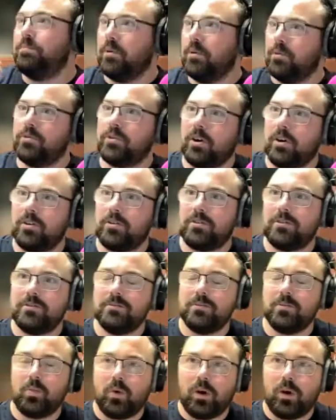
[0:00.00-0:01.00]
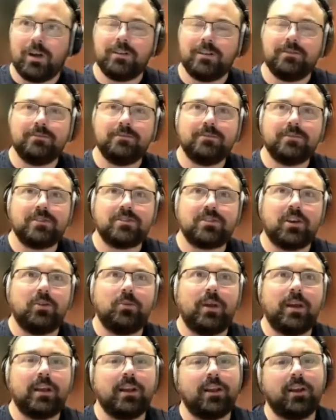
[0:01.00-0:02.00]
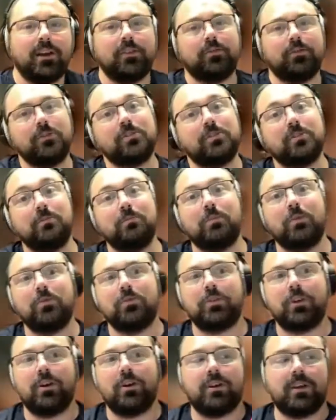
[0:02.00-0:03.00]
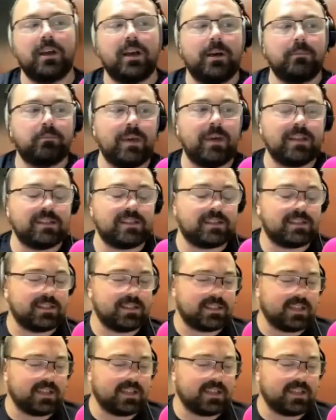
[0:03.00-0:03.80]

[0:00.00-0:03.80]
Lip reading: Bulldog won, so we're going to go through some Bulldog bits